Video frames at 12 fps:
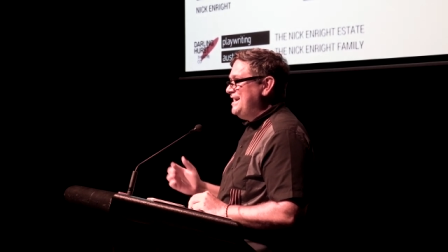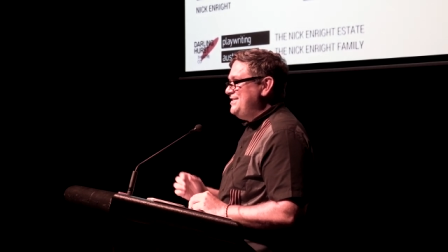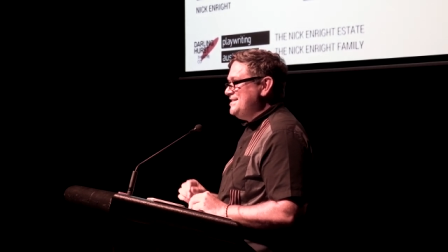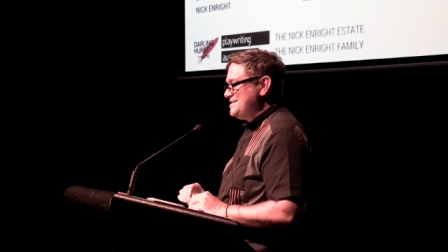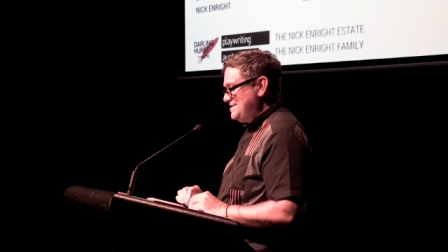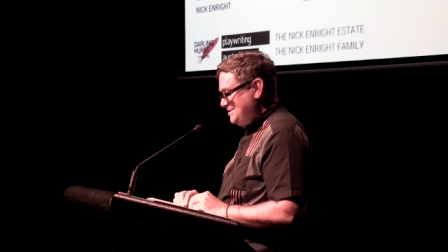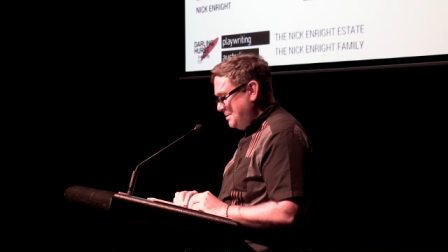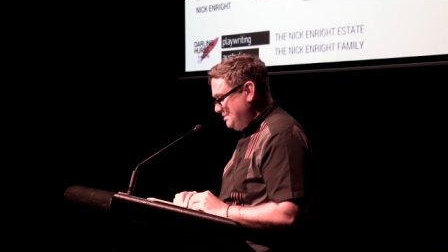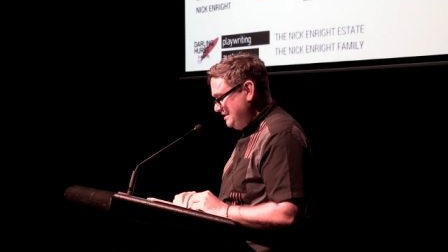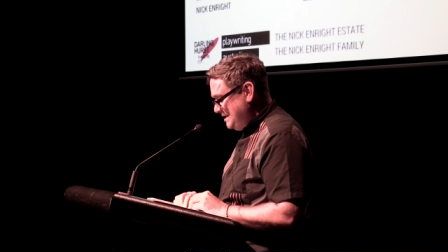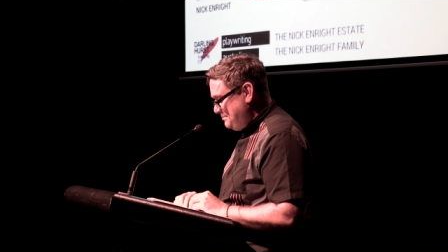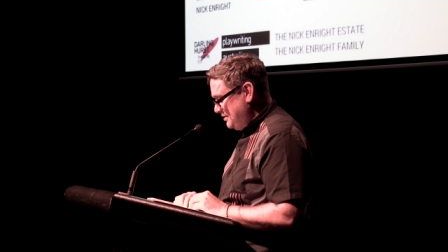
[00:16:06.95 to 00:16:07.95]
and the
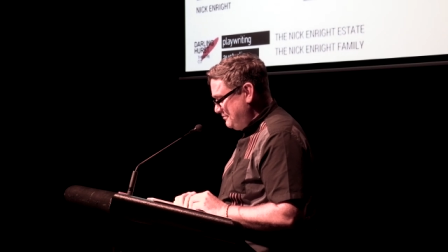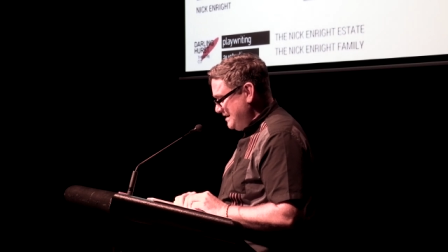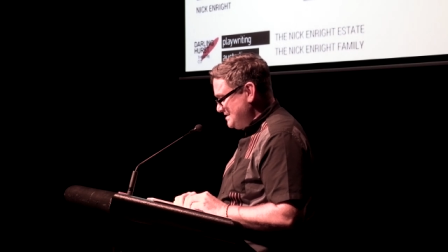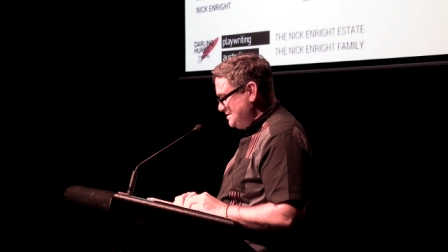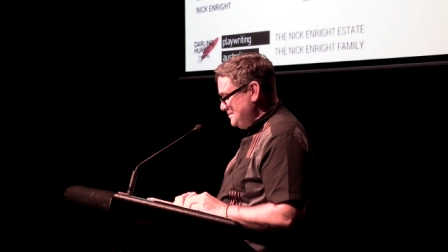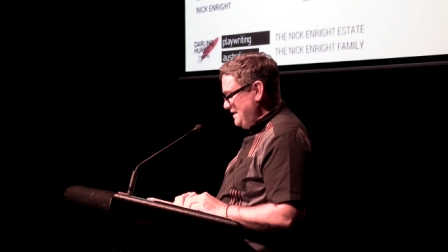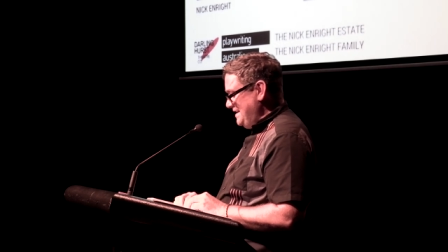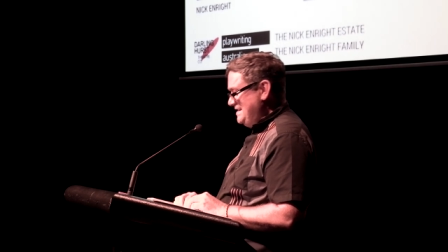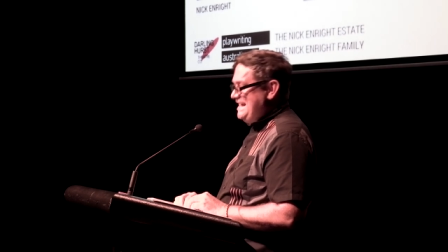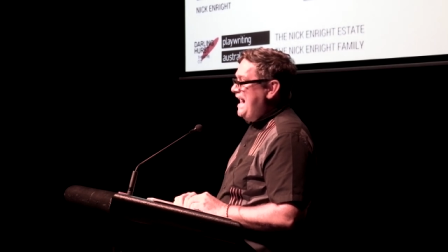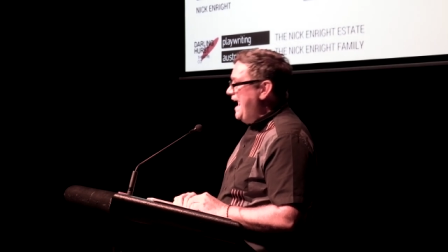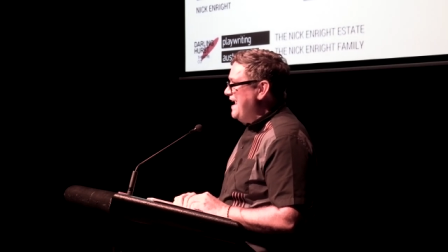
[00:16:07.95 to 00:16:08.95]
stubbornly progressive and
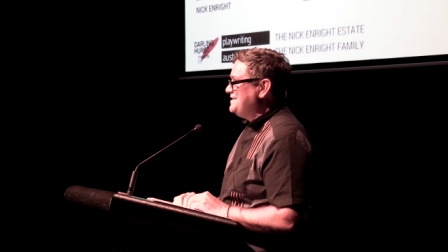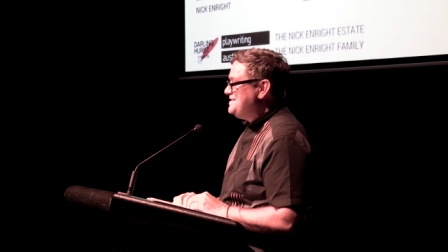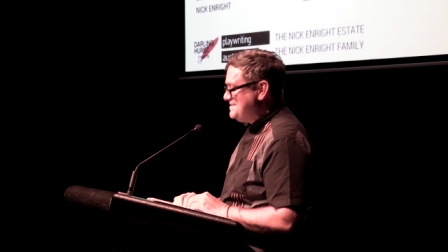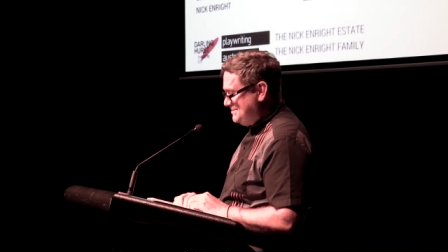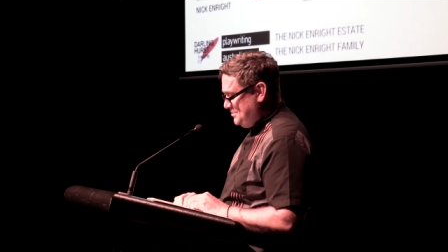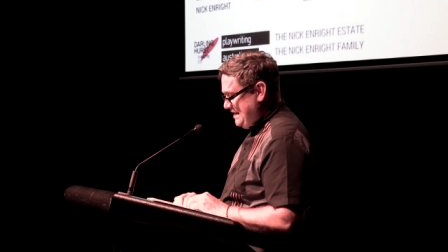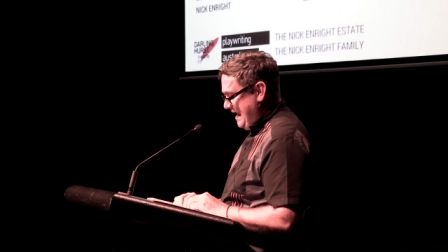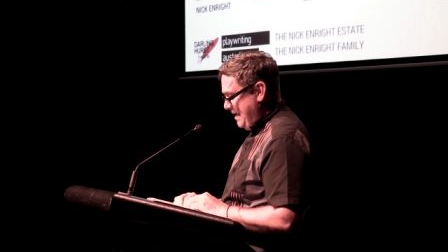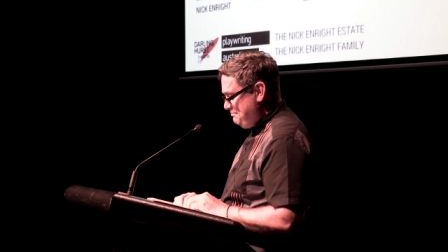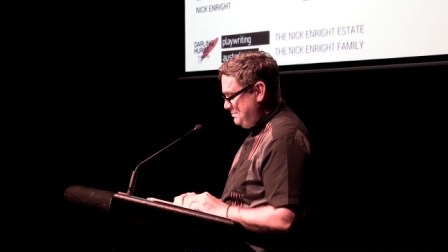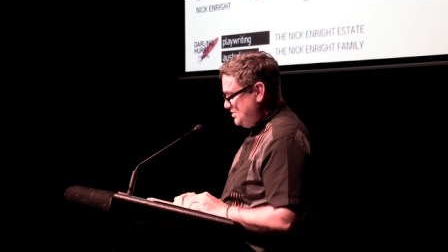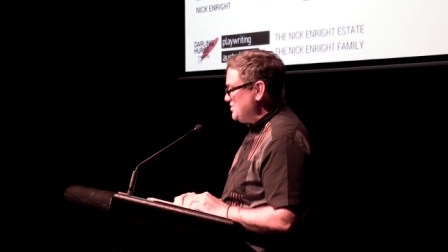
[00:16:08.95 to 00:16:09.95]
the artist to be
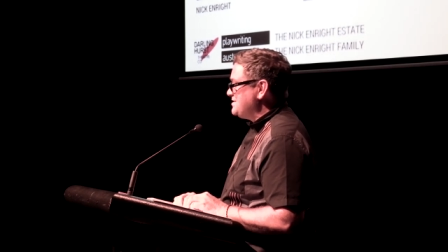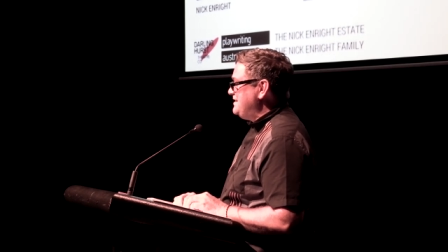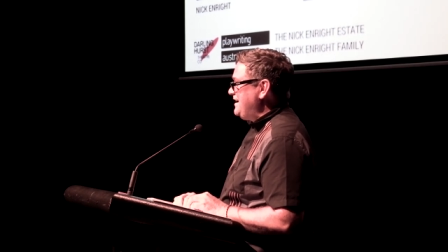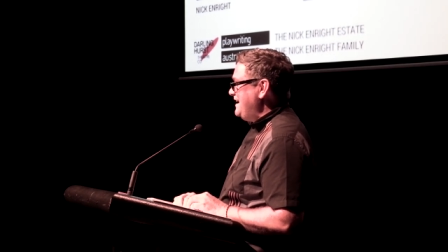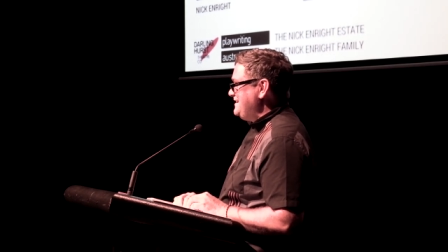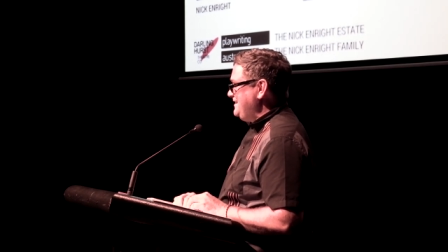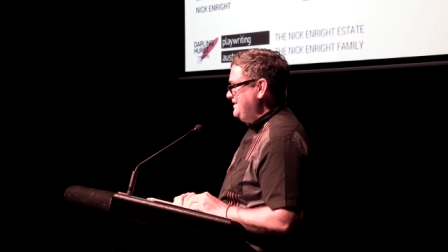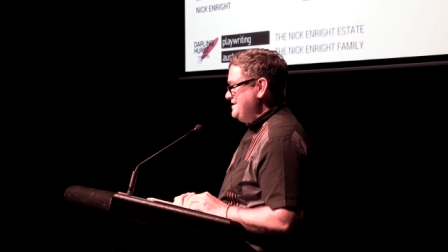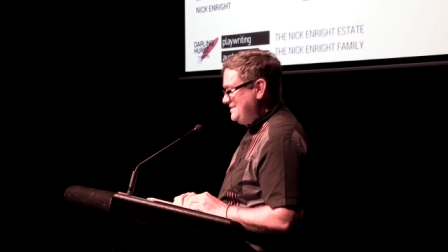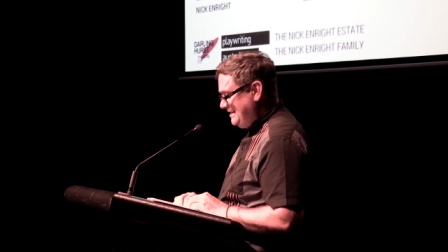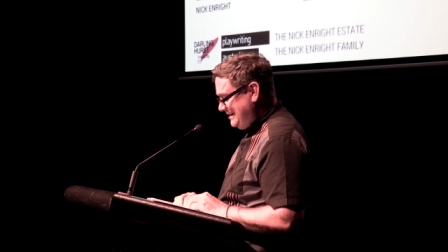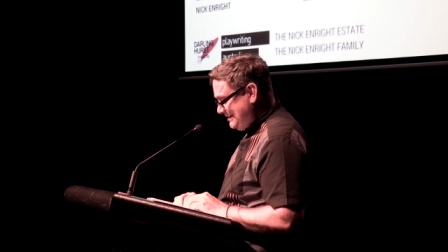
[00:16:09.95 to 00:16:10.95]
ambitiously
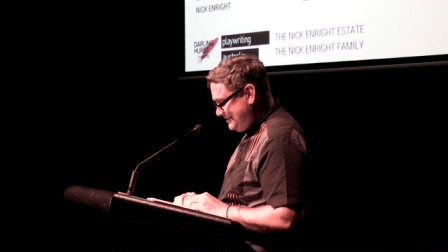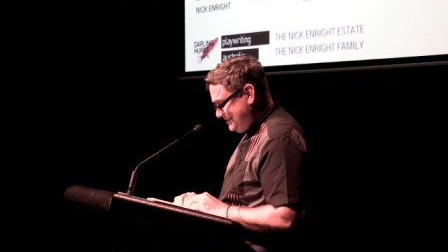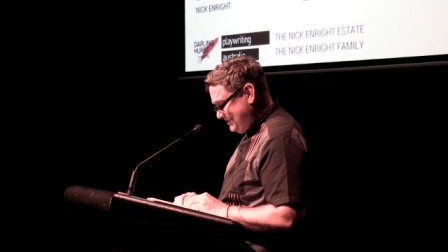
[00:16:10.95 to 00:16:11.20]
idealistic?